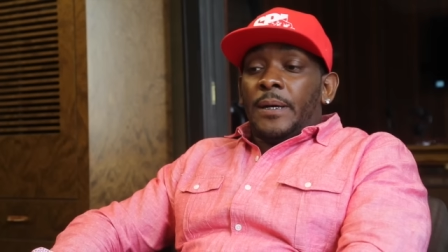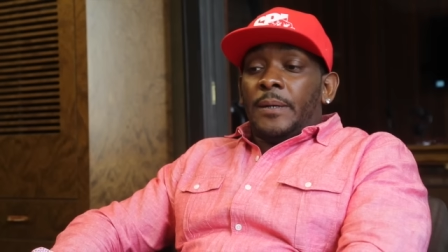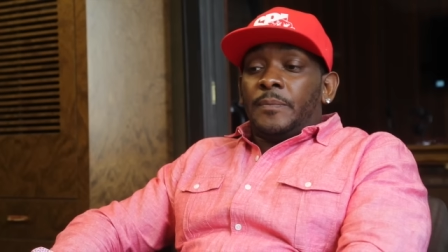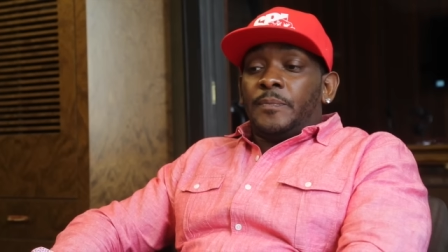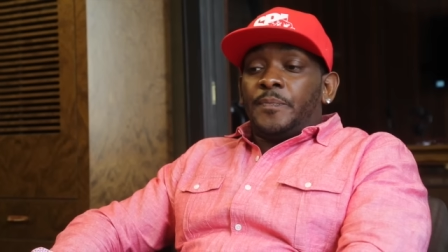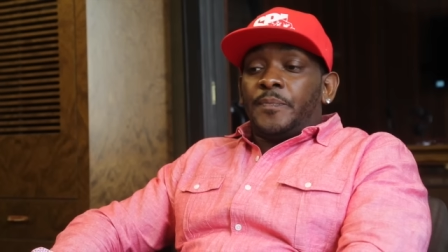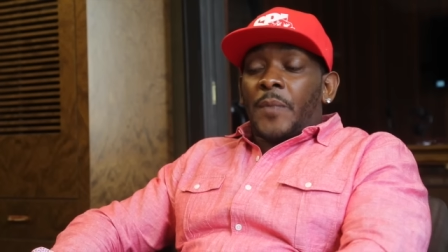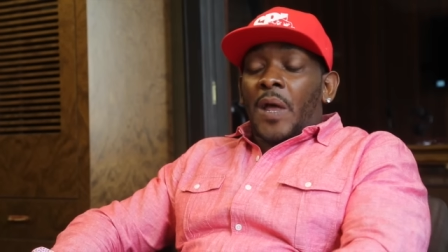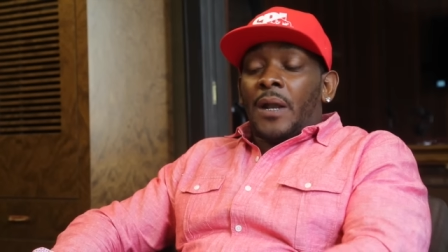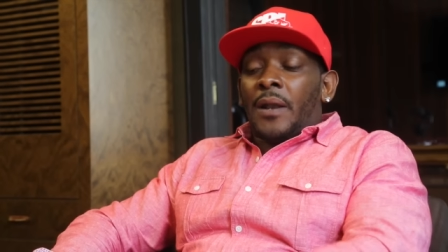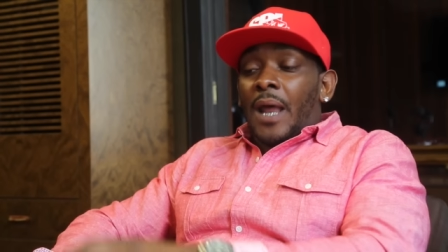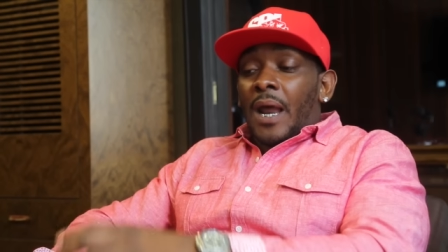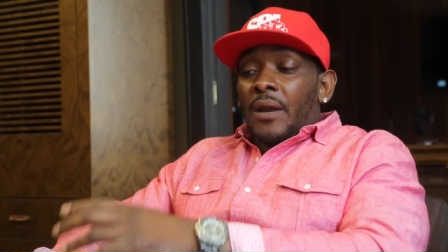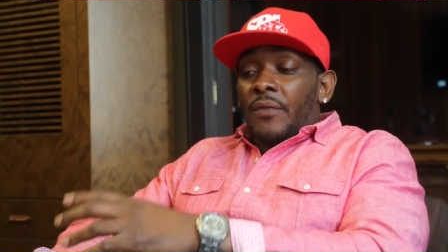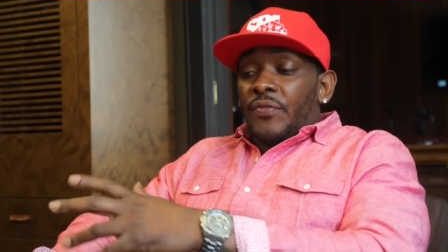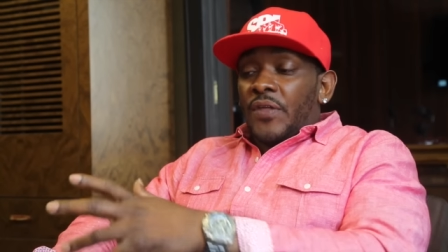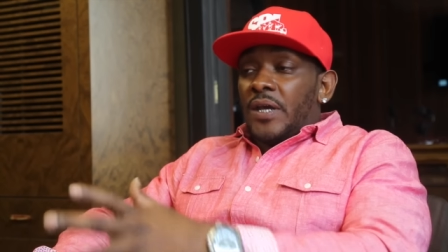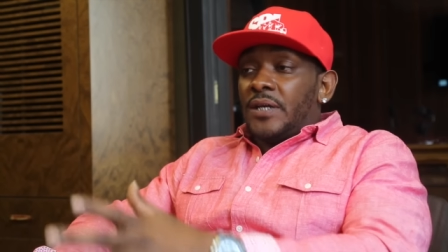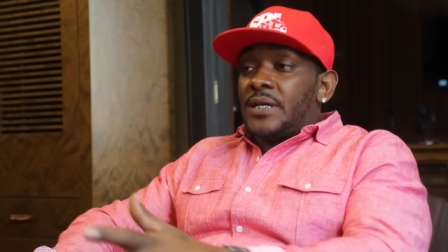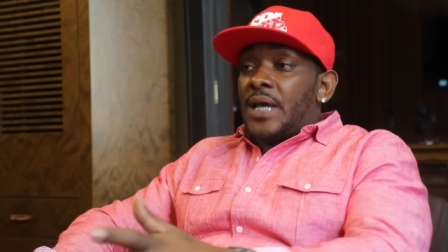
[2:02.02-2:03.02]
um, a lot
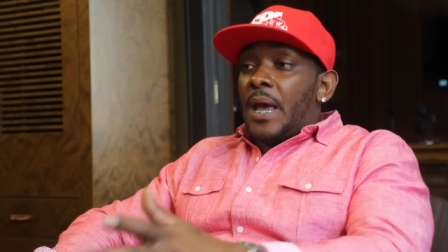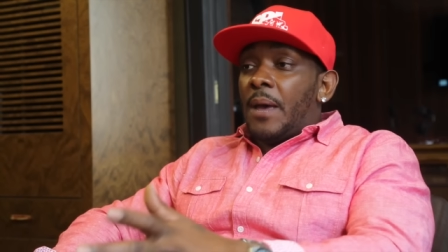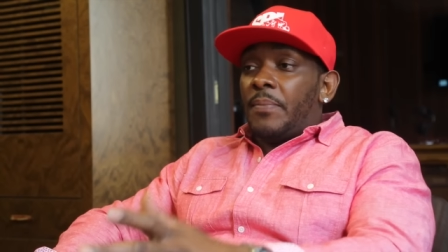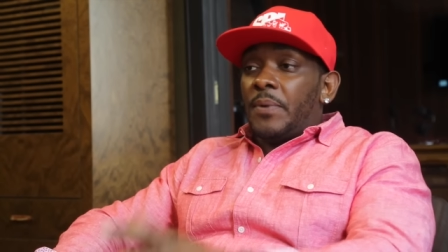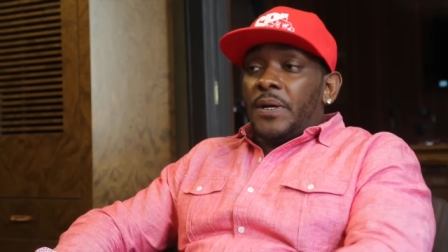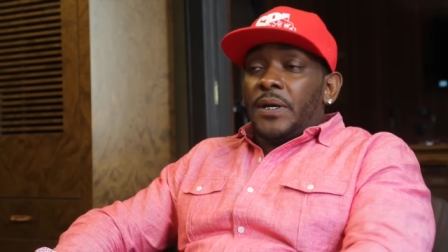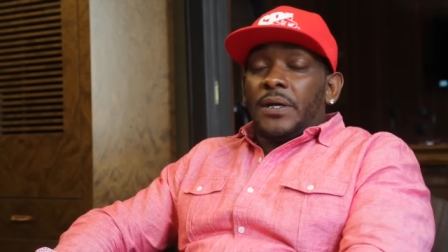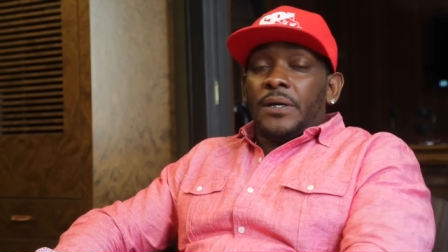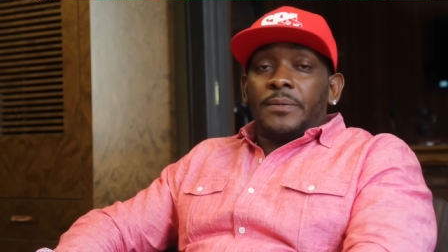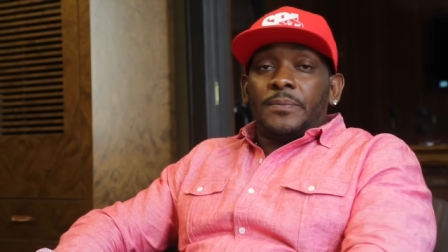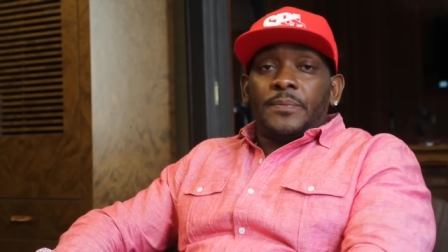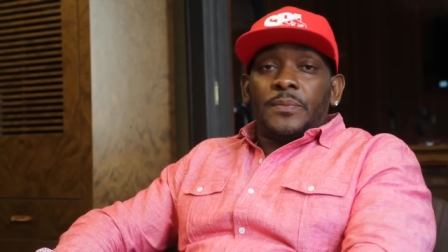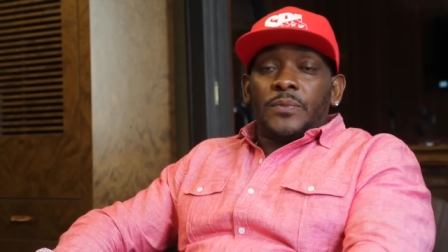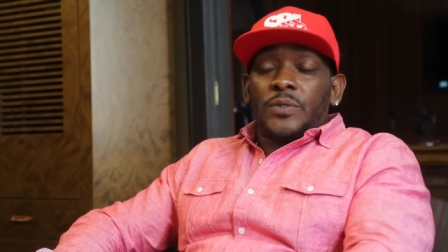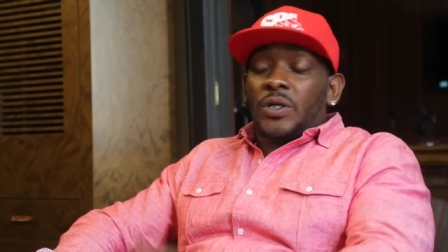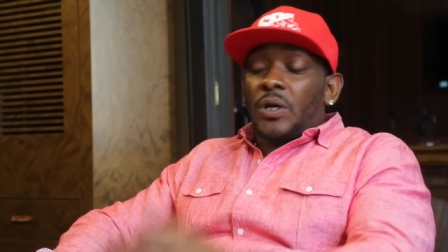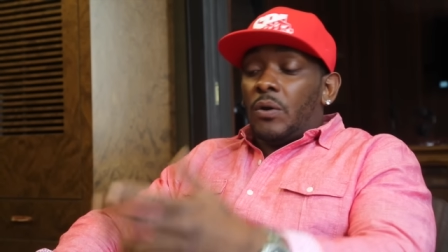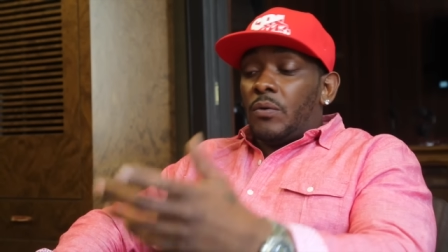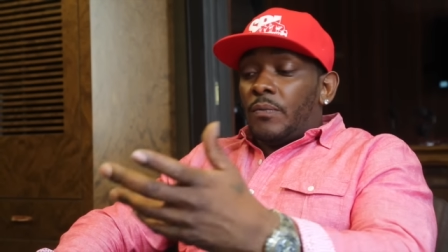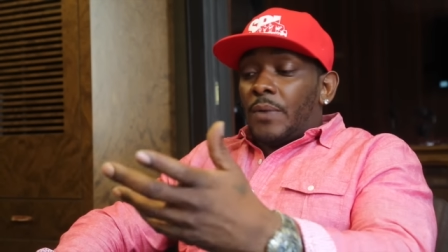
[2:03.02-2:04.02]
of things happen here.
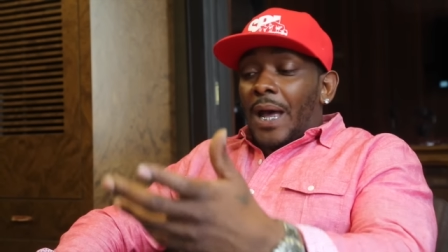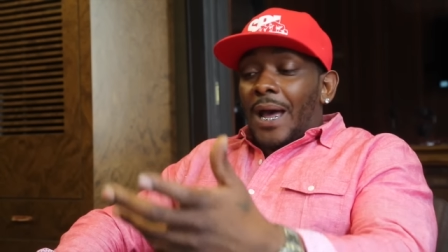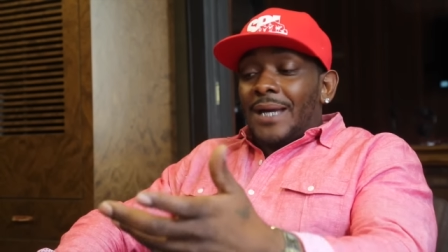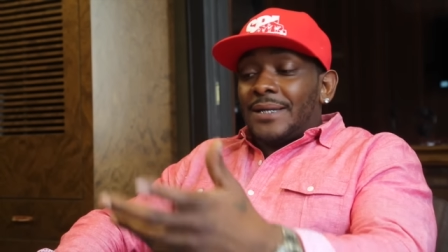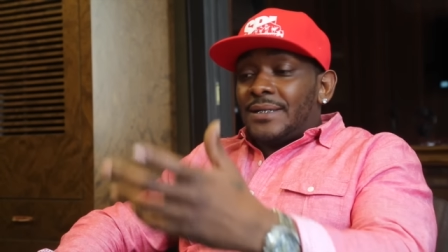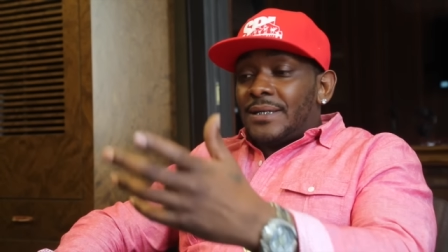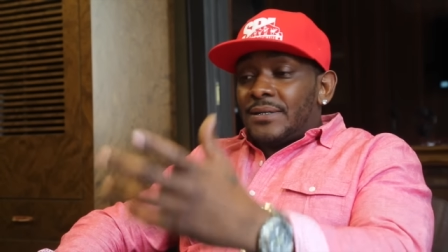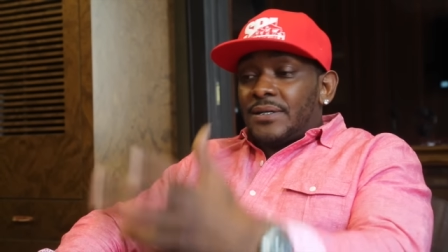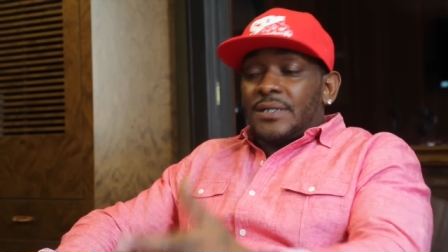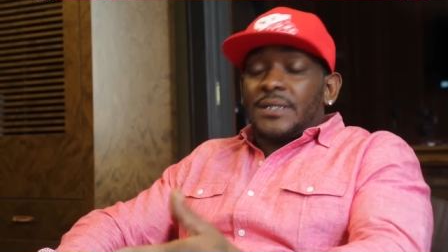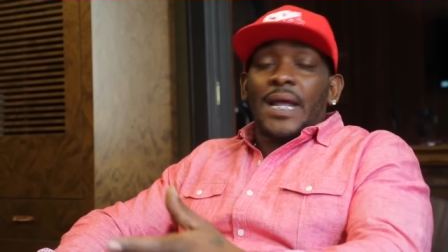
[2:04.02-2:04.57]
So I just